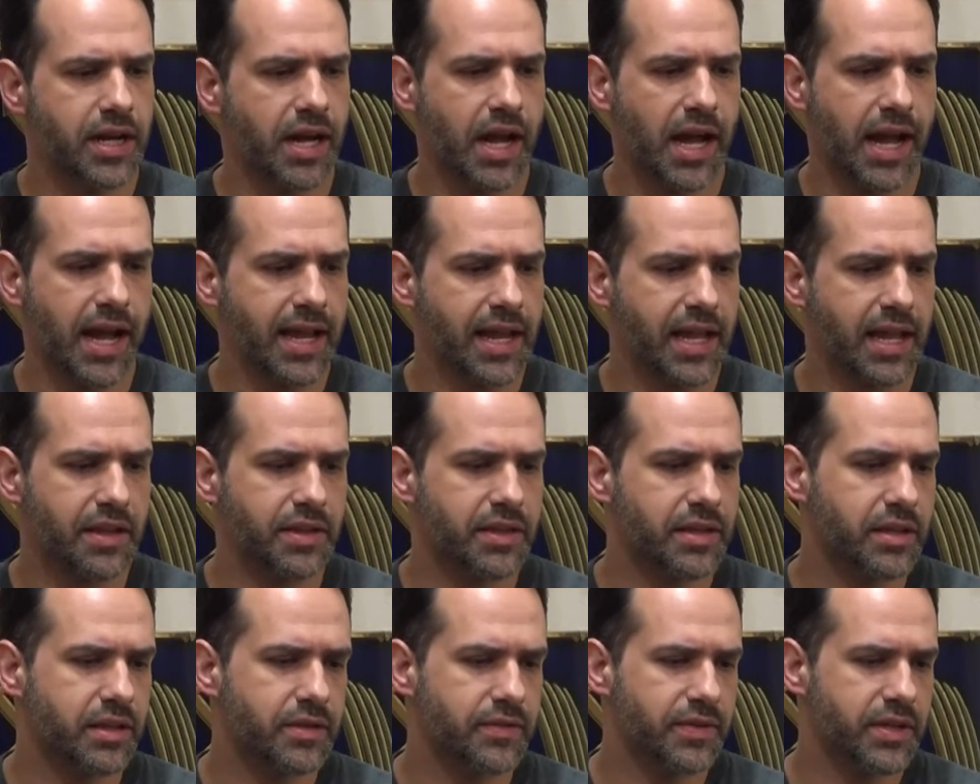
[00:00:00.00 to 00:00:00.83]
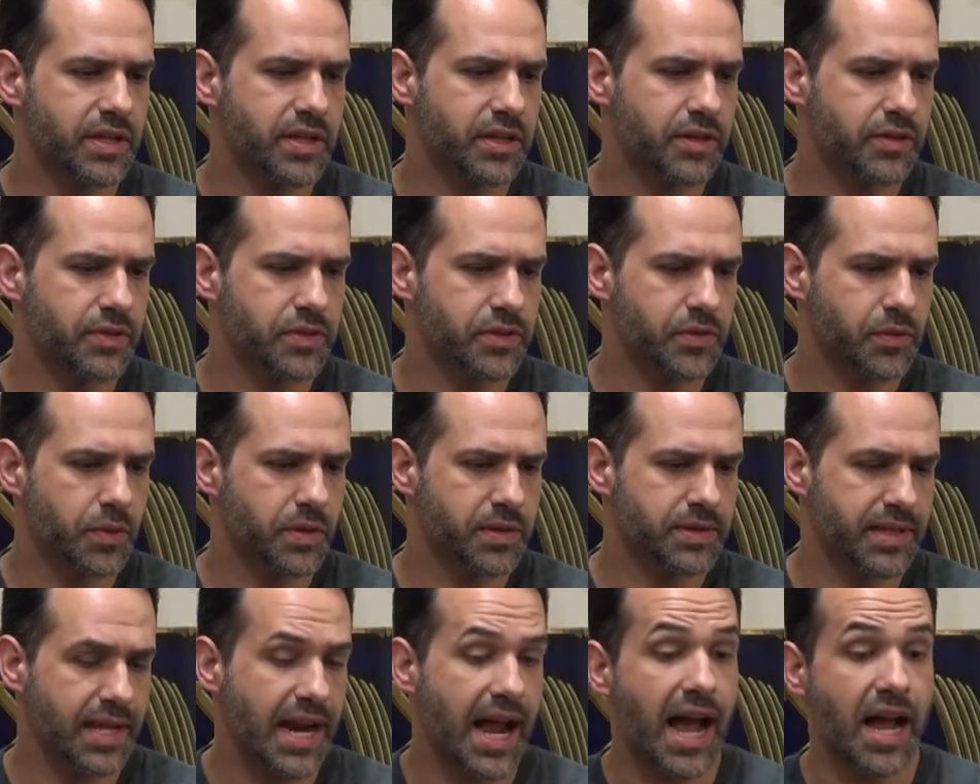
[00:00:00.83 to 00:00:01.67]
I can't think of any other
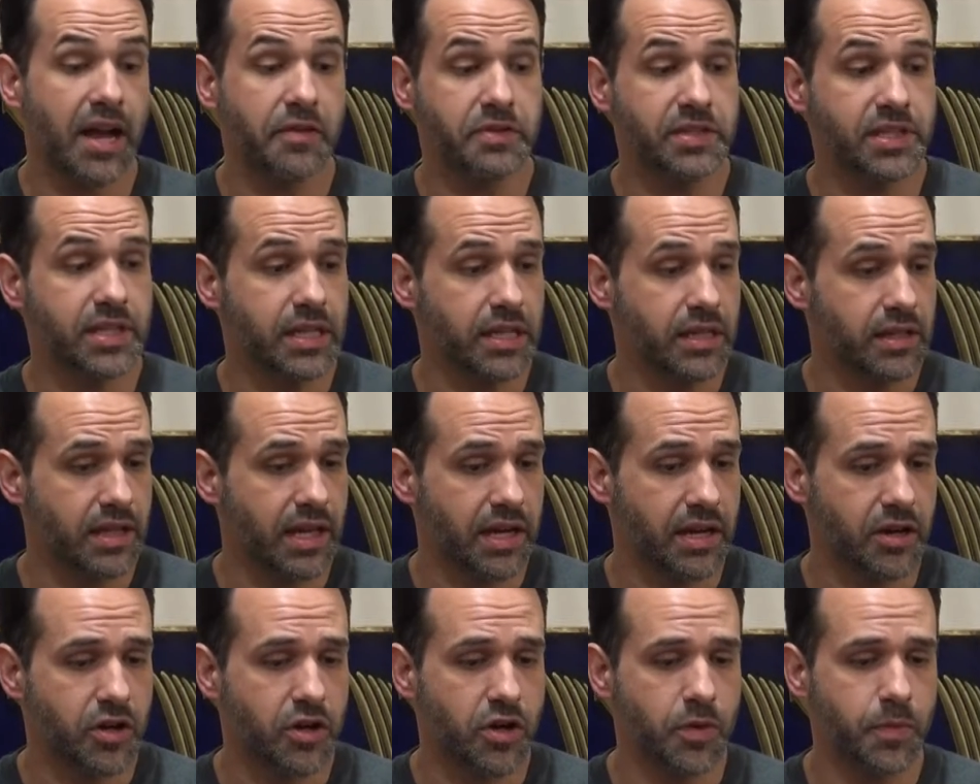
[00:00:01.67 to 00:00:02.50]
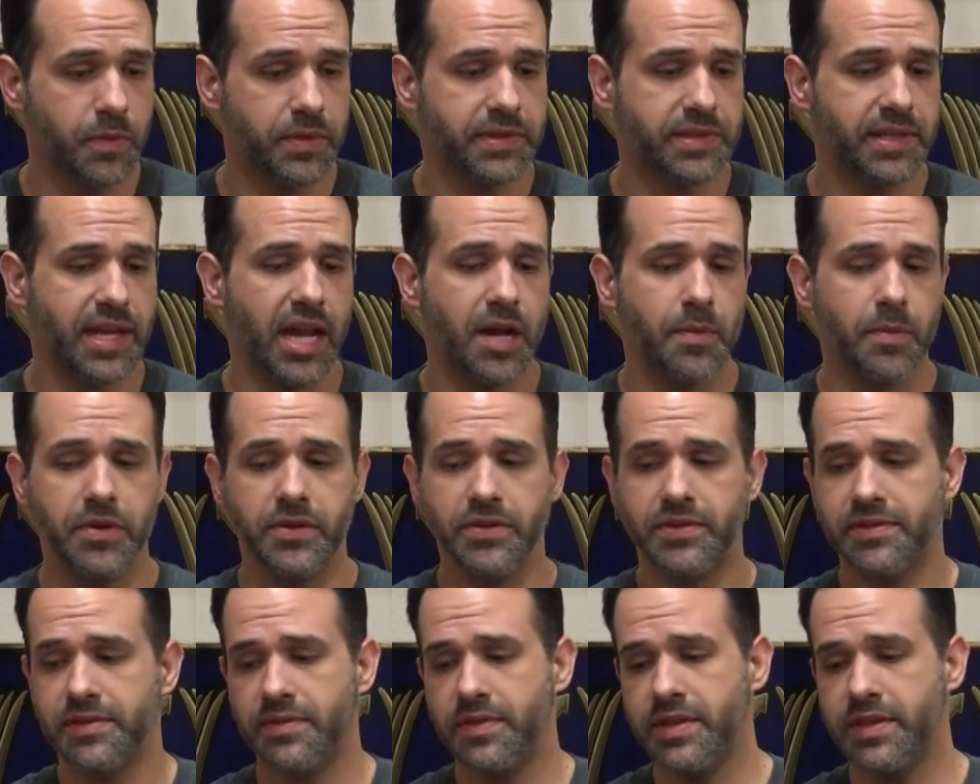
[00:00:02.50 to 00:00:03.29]
swords that I've seen that come with scabbards